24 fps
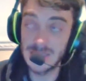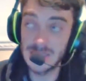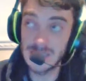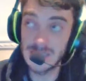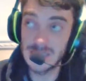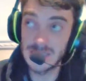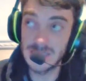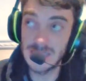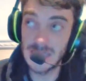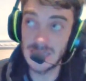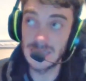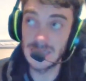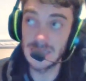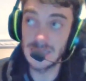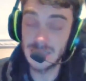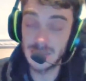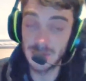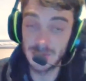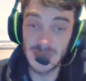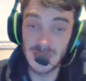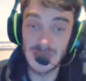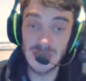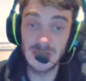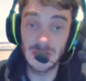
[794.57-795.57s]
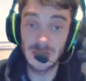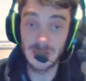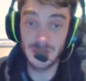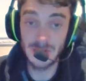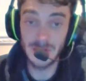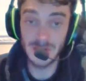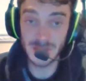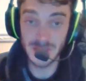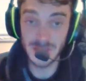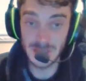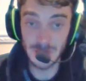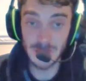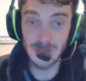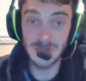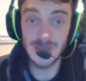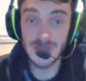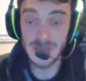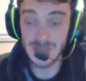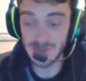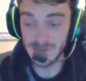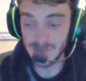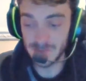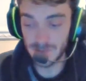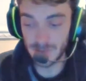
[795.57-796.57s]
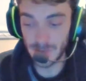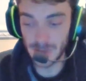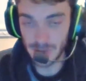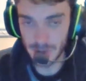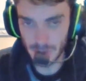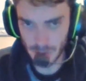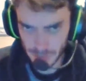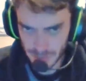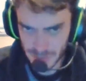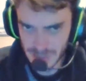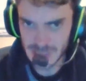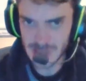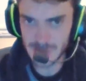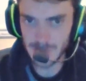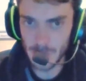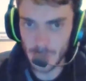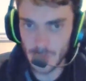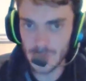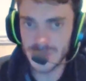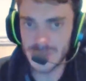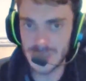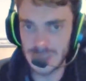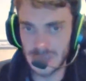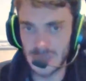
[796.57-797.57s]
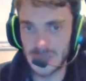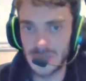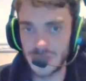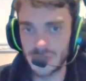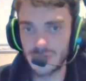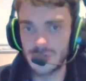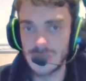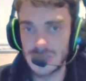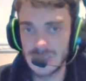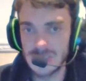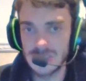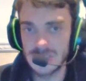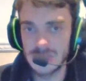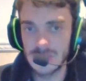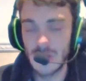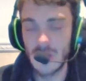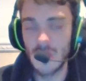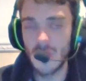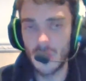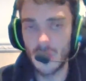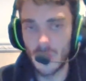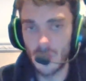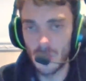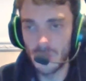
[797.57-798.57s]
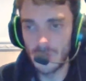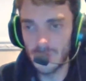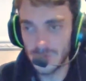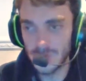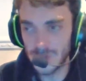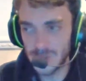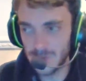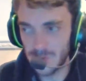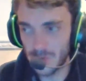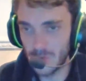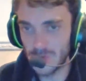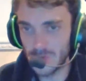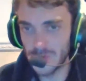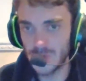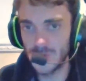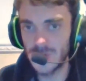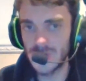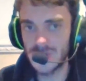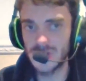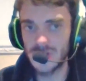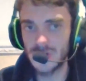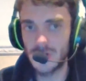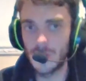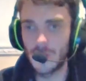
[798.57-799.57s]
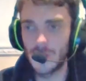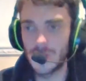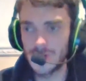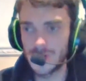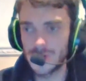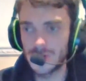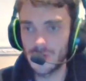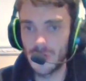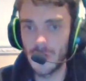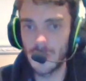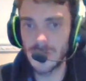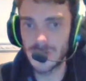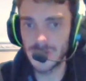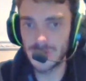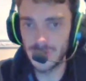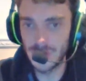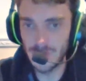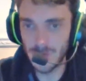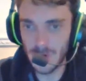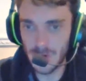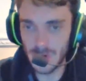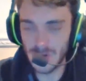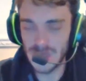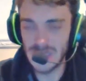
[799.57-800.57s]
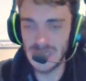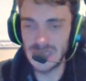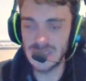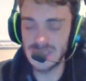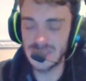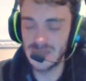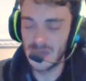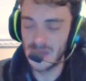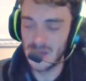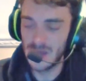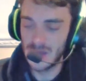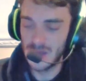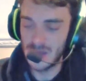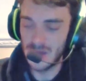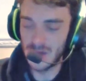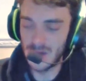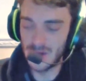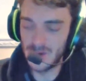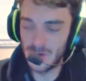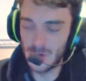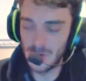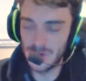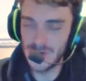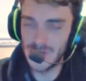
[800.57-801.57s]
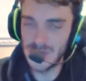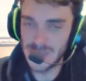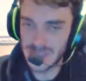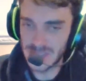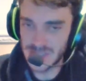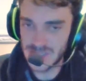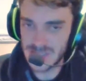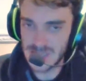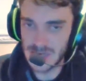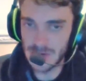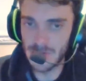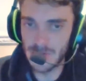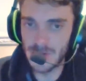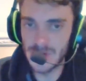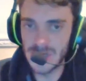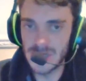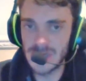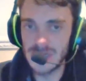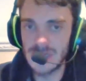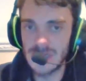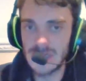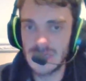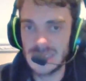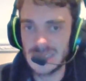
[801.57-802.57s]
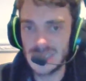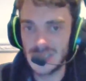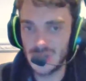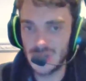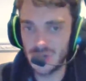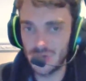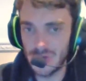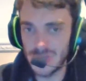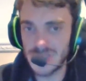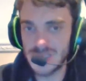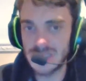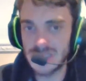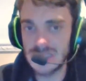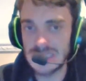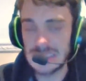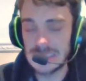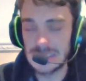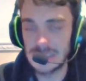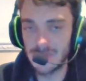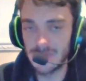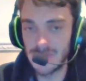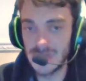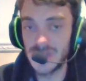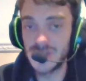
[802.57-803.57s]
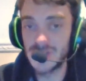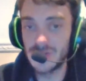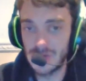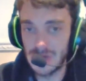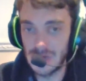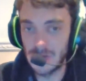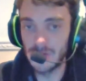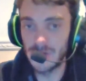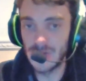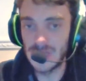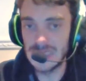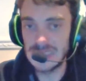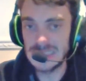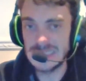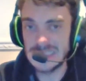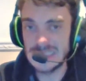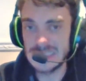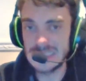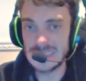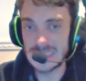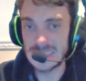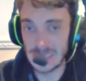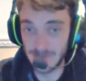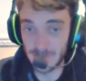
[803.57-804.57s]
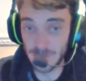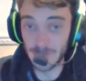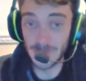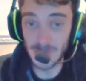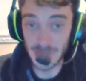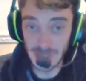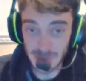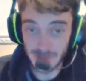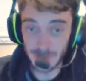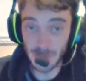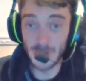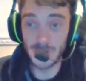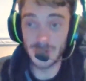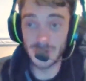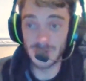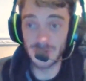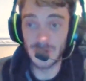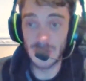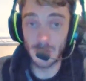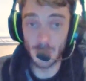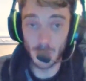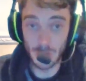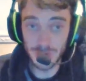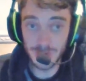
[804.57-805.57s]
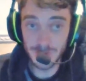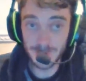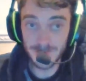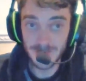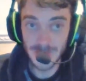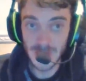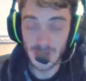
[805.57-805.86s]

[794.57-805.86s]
saying to me that some of these minority sports in countries, or sports which are wanting to grow into new markets, are not necessarily trusting the media outlets to give them the exposure they want.